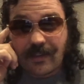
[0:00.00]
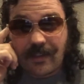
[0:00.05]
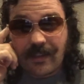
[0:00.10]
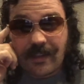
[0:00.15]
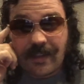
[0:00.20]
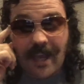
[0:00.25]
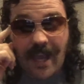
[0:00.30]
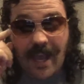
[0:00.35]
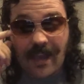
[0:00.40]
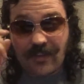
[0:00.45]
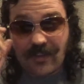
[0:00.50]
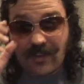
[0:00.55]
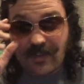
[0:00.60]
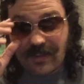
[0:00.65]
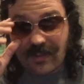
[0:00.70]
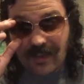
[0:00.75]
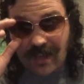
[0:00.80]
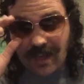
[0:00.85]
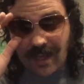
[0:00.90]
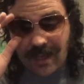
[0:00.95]
yeah, it's
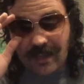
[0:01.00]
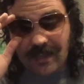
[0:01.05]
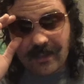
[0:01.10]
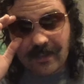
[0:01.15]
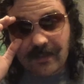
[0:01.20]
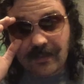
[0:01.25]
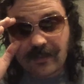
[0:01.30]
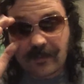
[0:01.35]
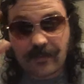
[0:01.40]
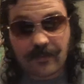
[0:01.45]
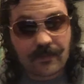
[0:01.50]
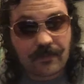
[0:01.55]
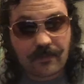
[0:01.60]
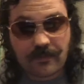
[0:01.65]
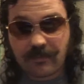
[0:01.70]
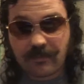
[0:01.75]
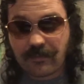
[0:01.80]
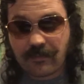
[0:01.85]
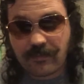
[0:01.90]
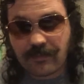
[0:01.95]
just uh
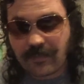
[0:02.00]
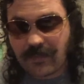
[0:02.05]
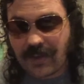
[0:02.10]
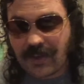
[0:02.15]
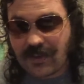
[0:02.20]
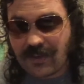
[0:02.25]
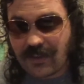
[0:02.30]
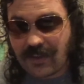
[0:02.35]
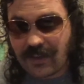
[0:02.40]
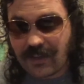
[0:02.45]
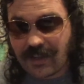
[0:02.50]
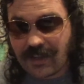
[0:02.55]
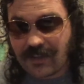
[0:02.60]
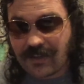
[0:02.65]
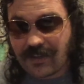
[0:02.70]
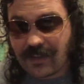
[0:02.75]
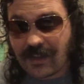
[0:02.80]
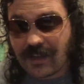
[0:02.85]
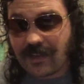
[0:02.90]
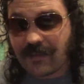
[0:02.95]
like I said, like I
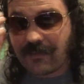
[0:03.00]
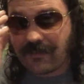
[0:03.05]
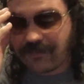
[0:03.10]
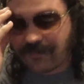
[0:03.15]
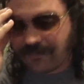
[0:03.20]
said